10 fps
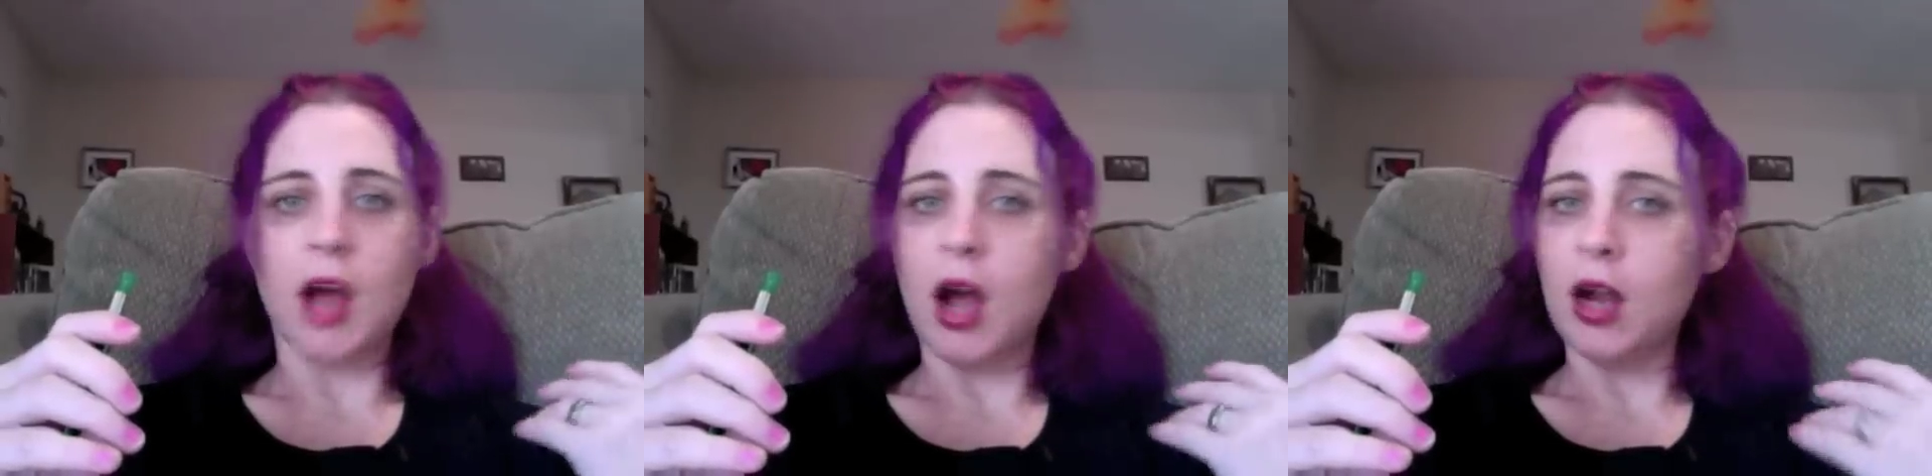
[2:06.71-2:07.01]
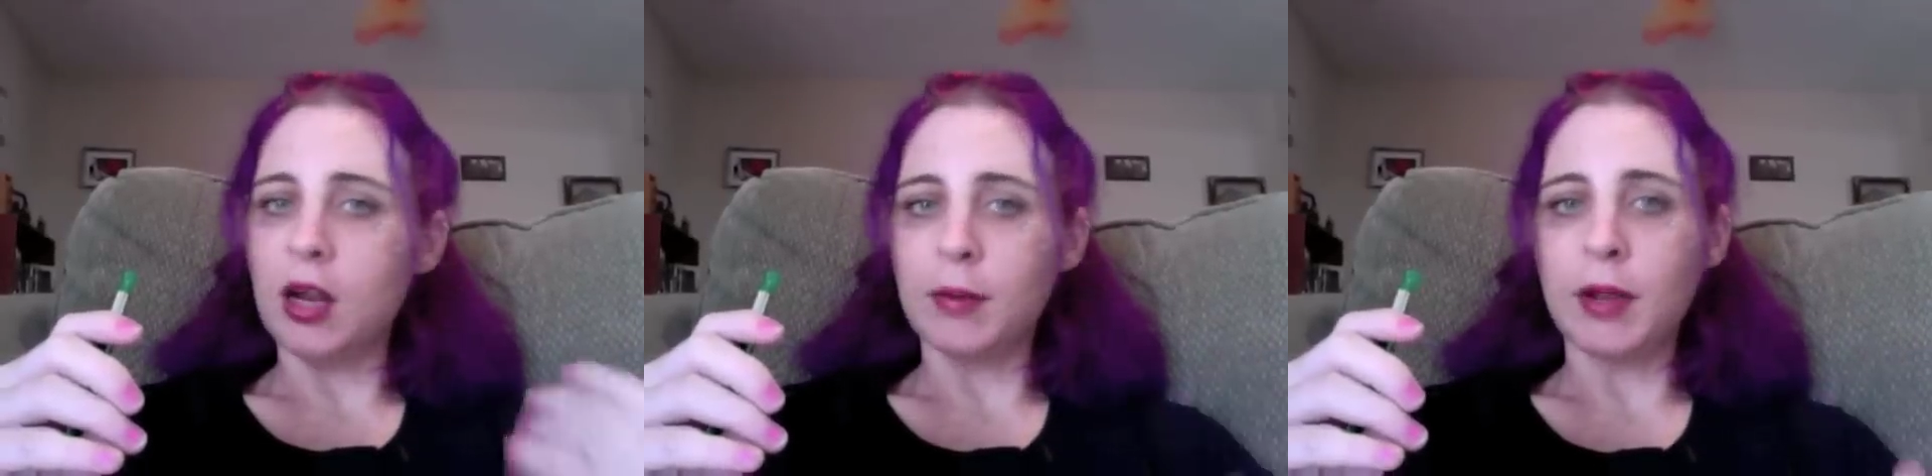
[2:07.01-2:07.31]

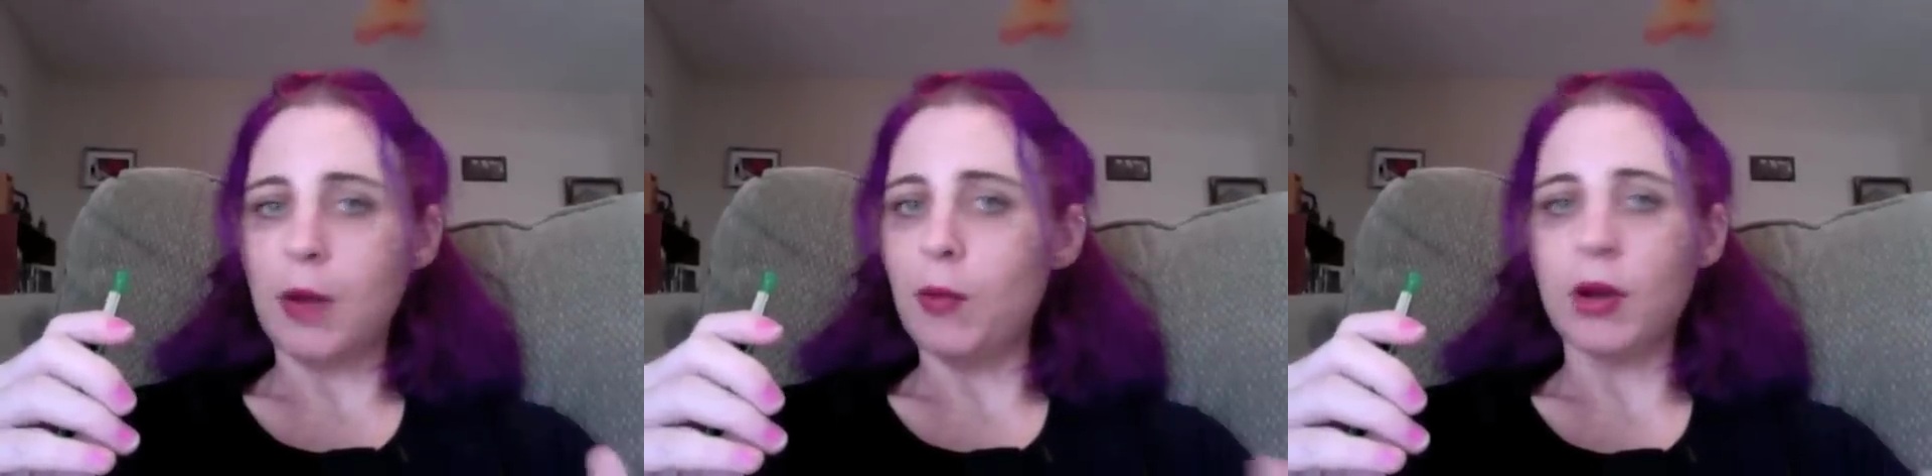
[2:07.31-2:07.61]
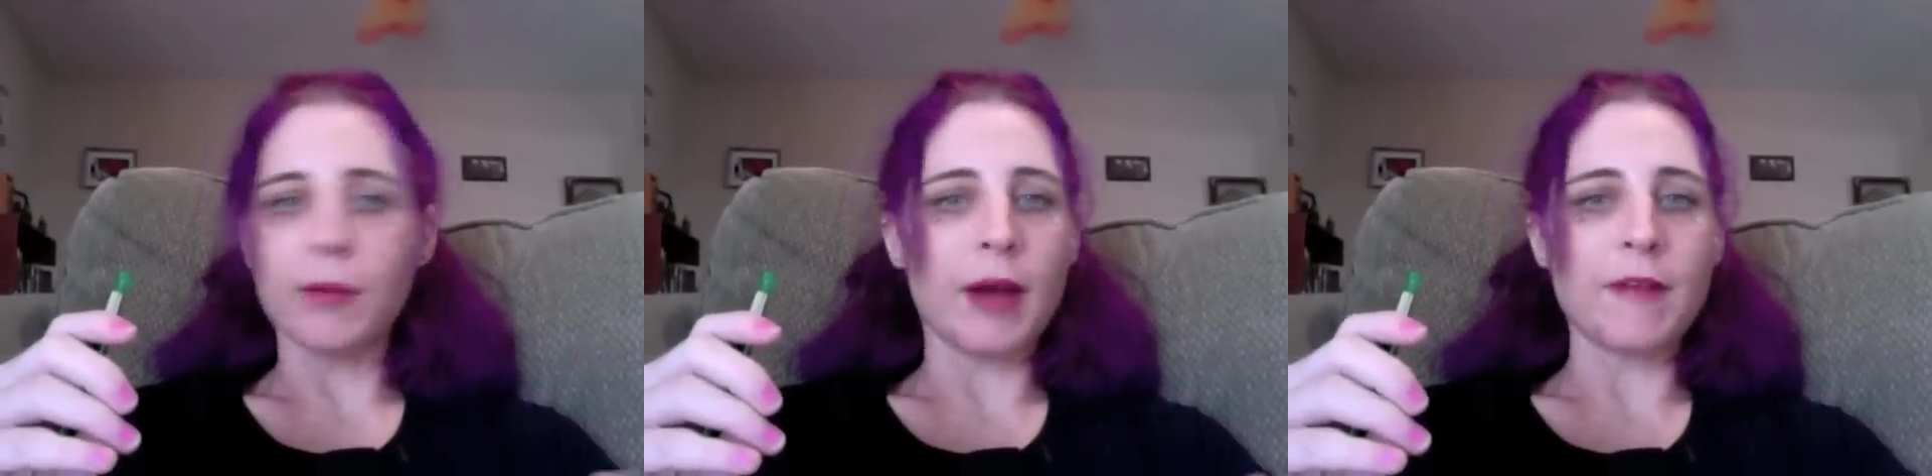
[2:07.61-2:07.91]
not going to become
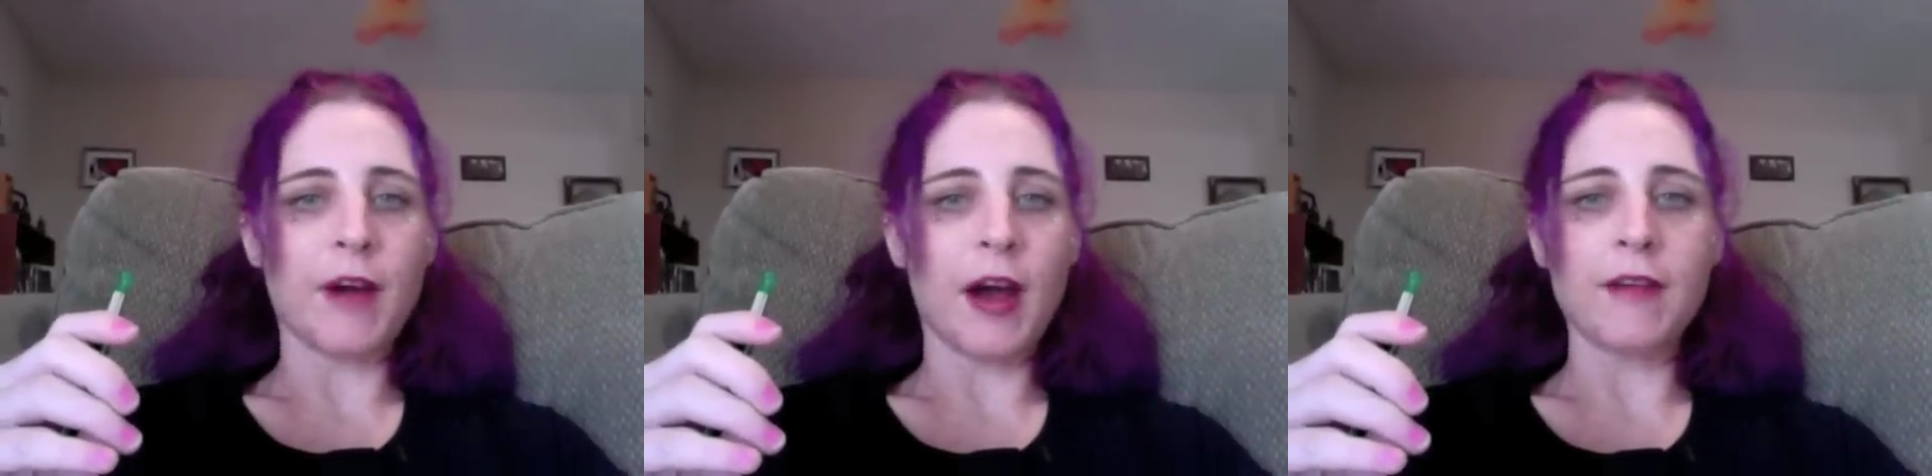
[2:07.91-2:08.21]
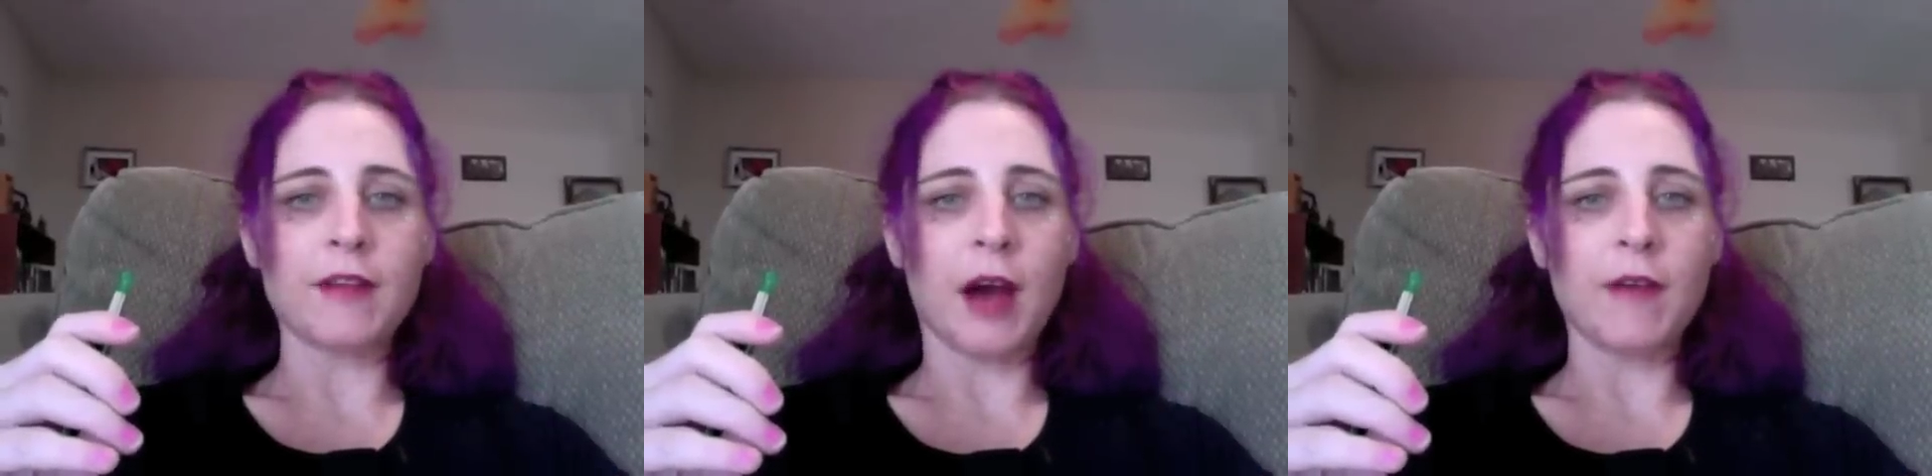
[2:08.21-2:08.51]
one of my
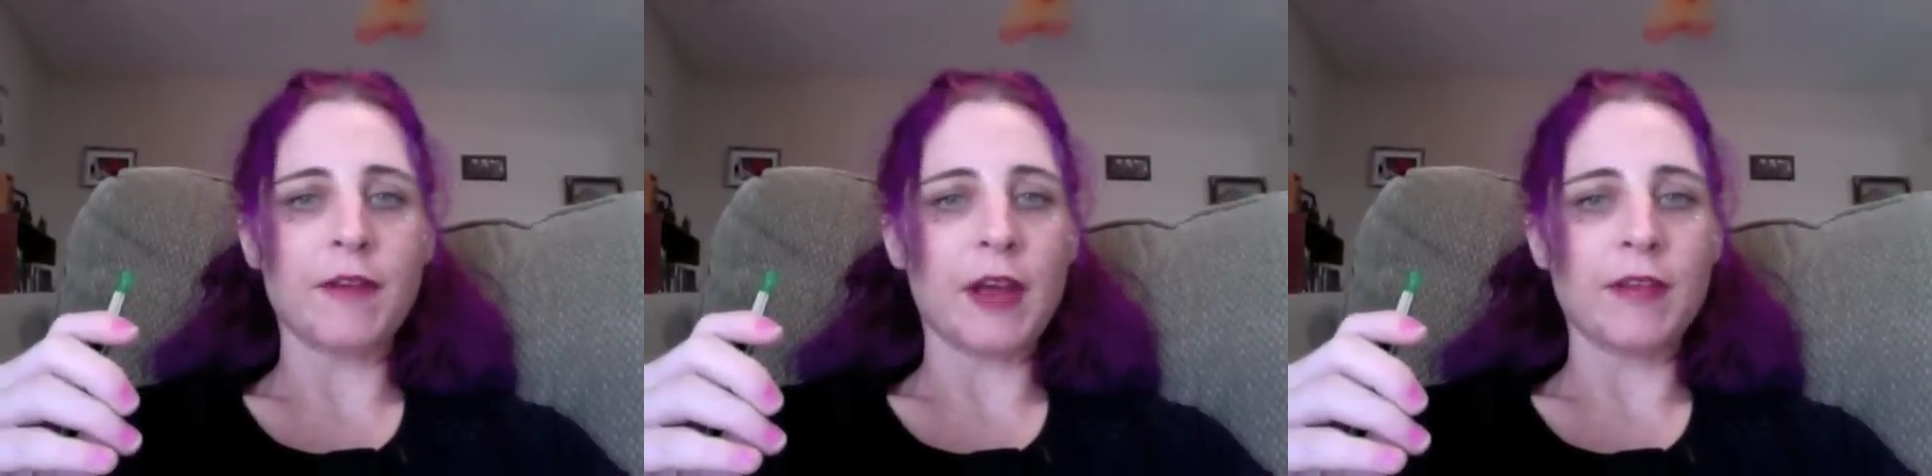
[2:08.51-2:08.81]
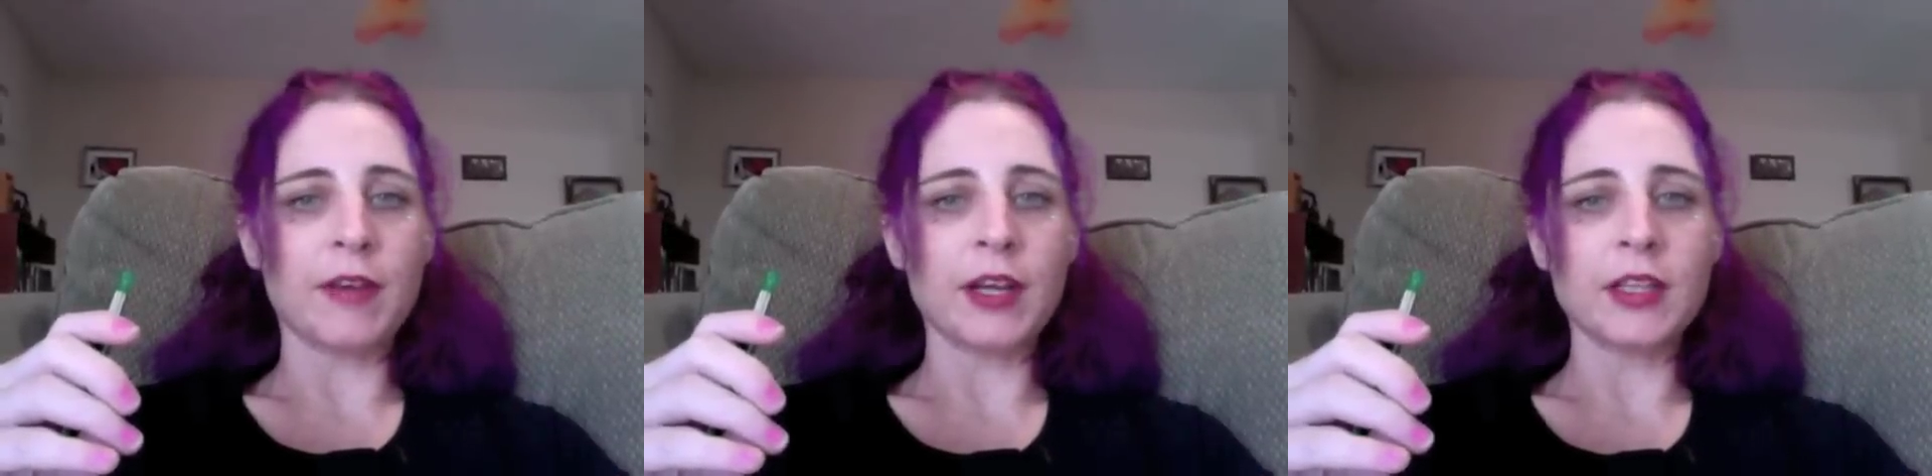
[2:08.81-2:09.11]
5 top
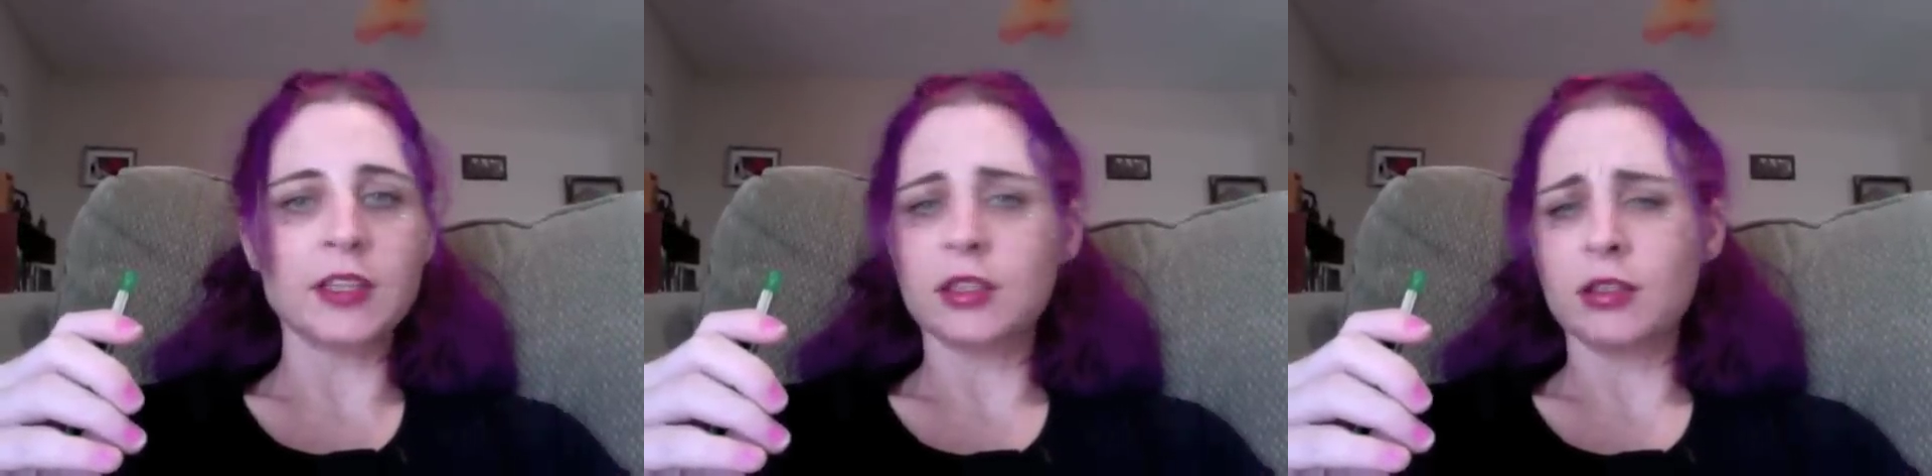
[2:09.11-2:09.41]
favorites.